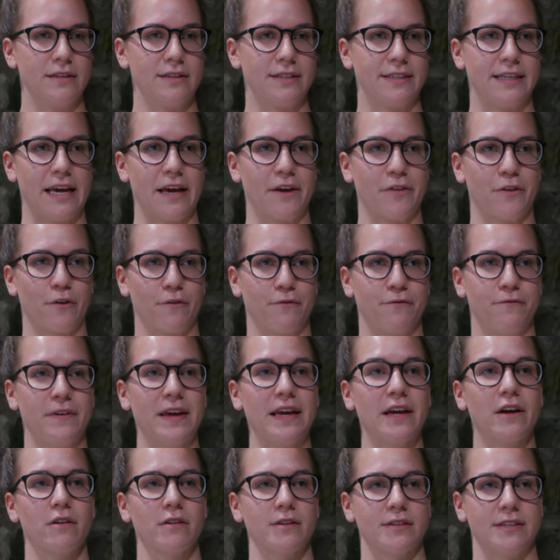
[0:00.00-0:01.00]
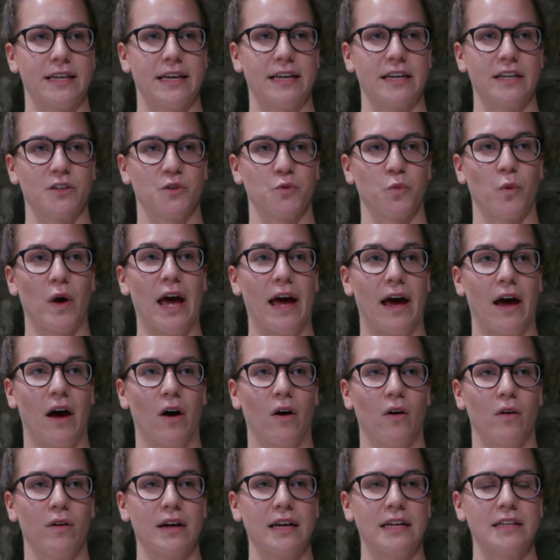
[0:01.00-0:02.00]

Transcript: take their fingers in as well.